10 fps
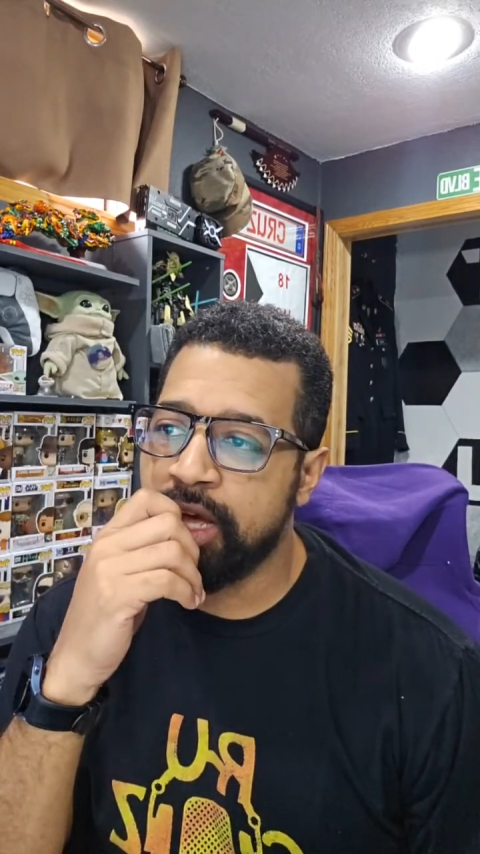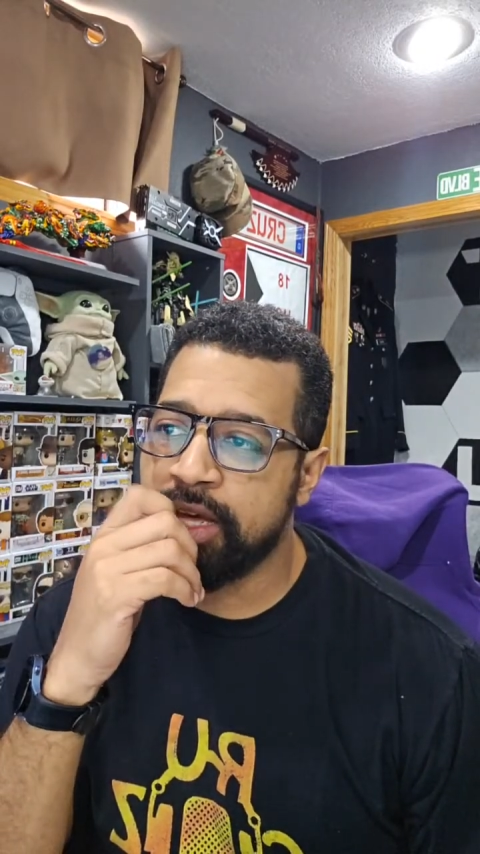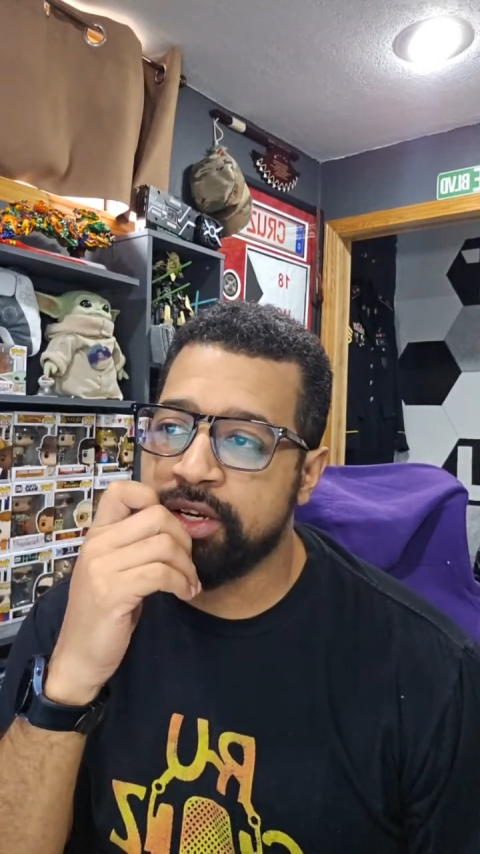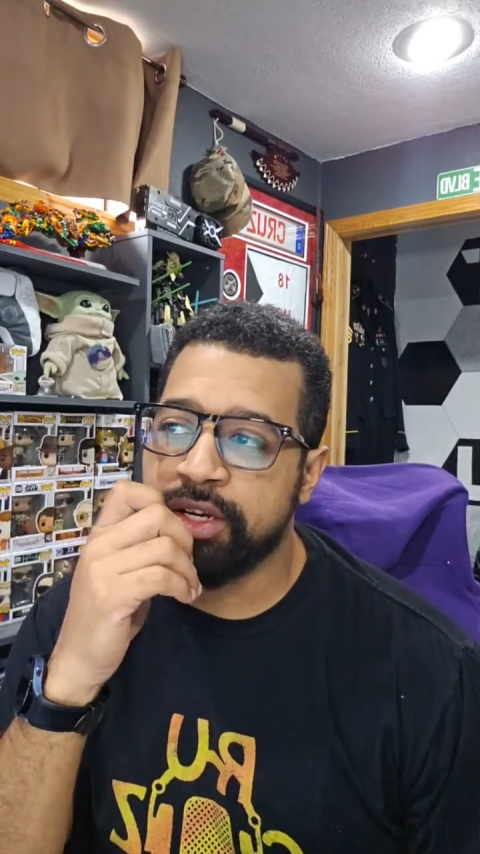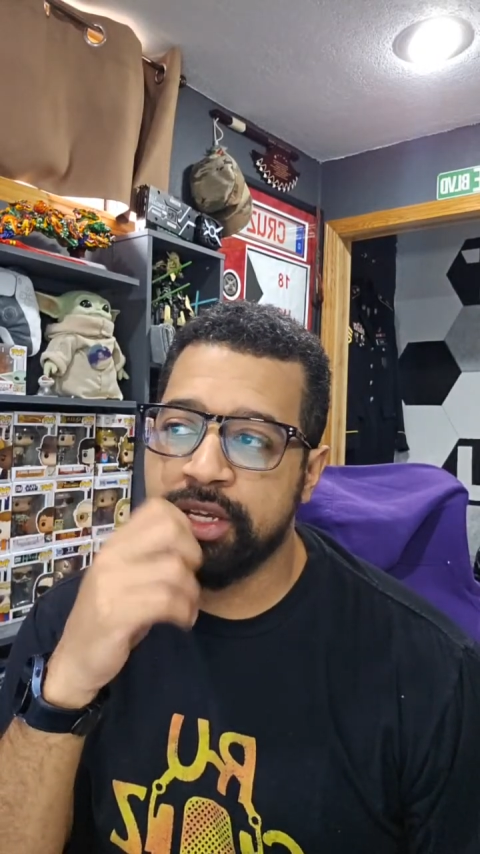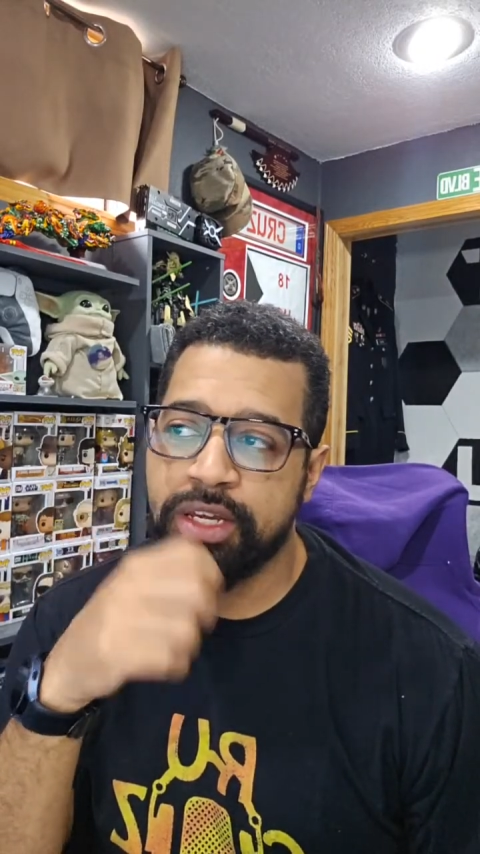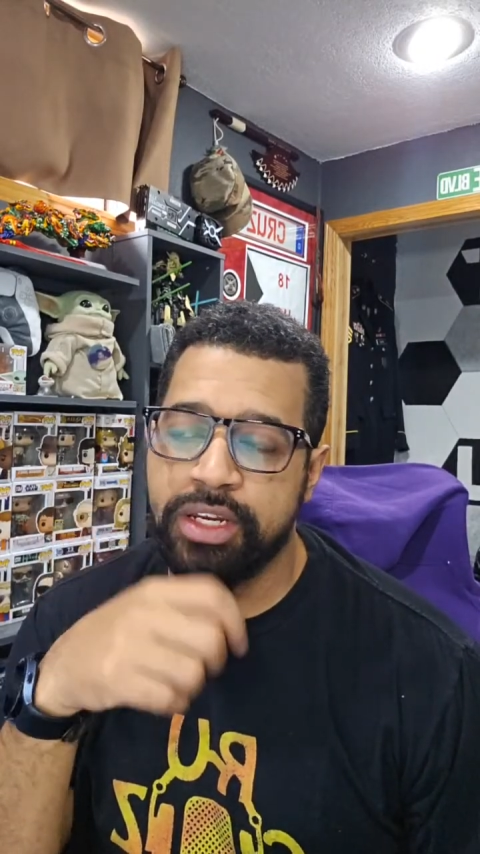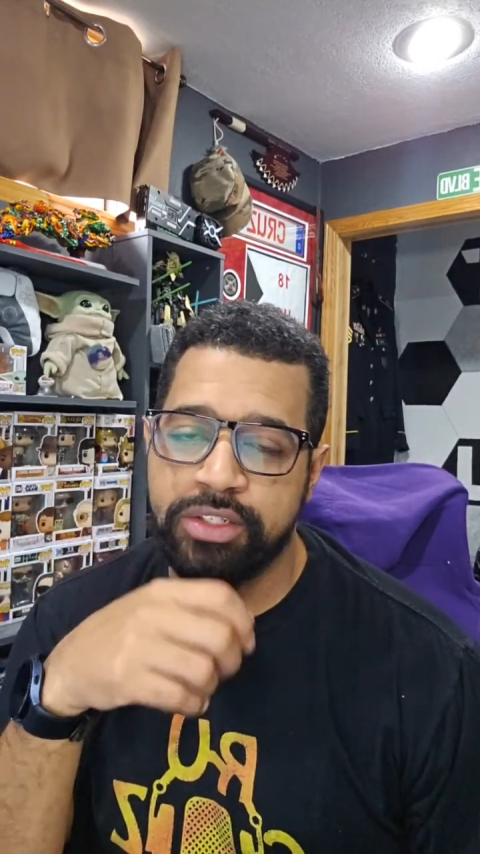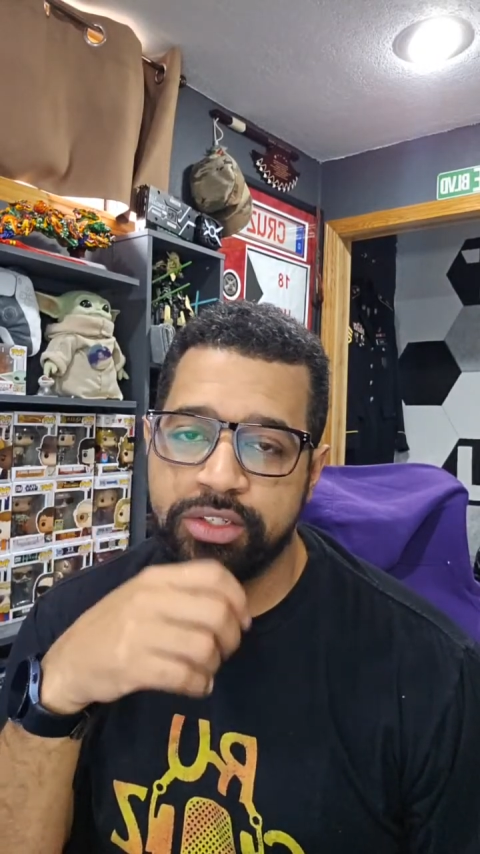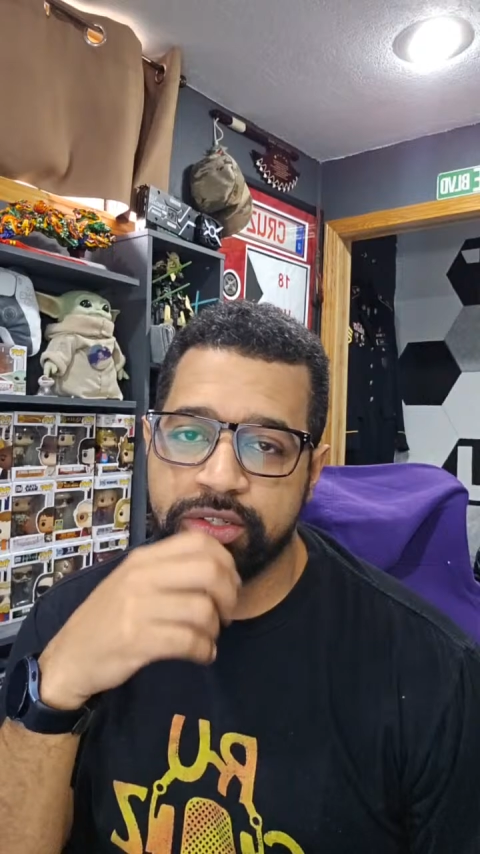I couldn't get
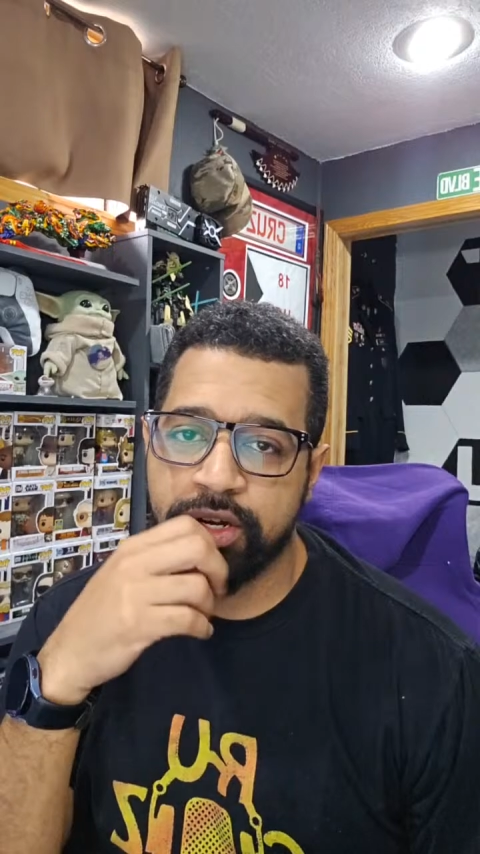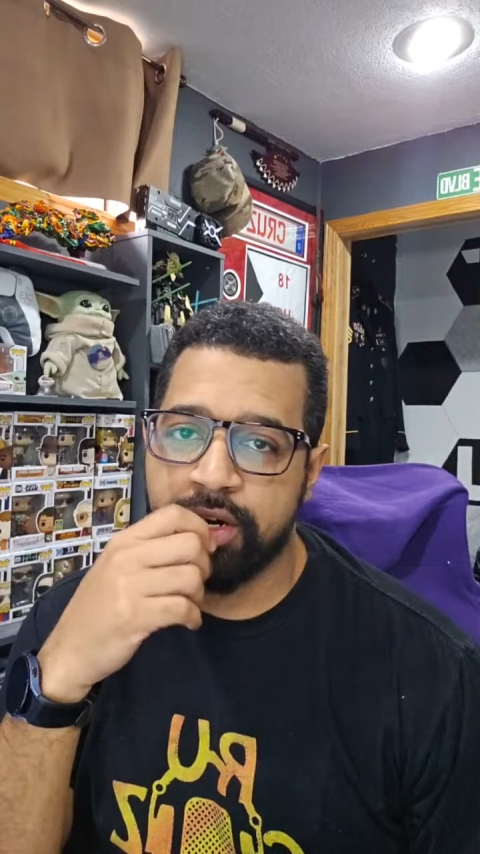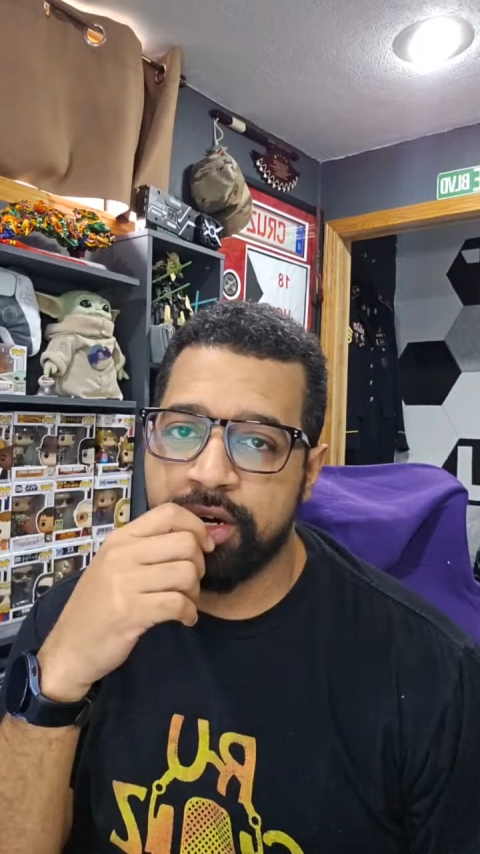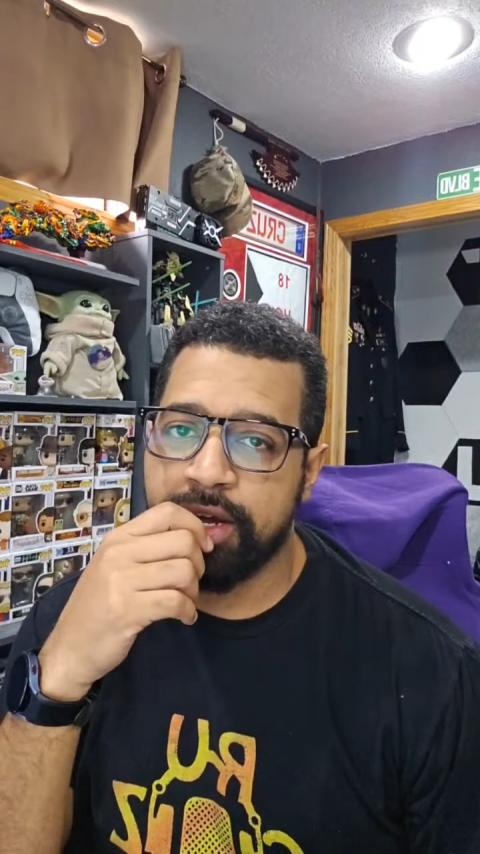it to start.